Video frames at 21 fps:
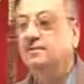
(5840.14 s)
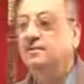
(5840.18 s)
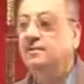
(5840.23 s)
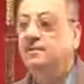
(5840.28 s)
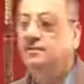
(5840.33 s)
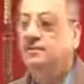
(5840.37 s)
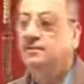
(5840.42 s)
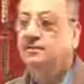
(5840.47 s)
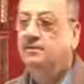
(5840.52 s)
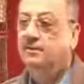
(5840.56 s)

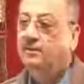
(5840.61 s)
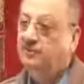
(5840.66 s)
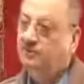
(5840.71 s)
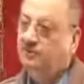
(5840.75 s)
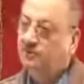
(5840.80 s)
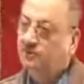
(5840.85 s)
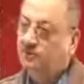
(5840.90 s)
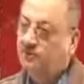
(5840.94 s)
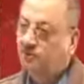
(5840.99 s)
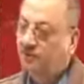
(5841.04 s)
Now the
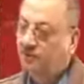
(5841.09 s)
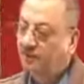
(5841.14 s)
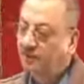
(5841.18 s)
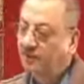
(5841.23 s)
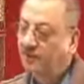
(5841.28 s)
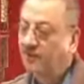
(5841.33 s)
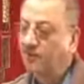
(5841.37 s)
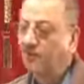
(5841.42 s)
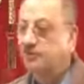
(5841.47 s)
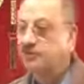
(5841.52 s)
student
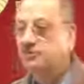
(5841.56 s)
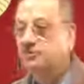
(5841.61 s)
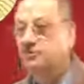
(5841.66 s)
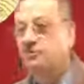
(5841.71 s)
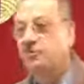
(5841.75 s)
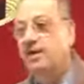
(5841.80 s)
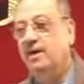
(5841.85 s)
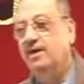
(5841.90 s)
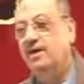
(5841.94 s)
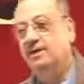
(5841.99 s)
wants to
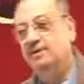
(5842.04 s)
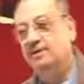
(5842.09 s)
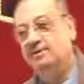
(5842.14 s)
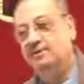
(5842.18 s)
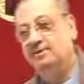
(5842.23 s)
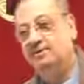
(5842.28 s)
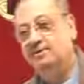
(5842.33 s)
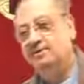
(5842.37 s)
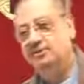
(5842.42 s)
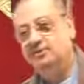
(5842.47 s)
buy the
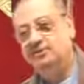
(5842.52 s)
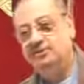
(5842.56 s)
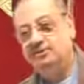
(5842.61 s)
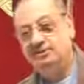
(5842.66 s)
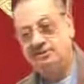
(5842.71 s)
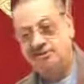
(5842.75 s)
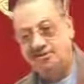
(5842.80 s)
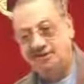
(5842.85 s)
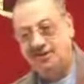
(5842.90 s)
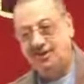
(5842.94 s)
teacher's
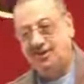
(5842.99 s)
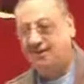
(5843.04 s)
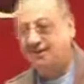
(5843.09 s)
car,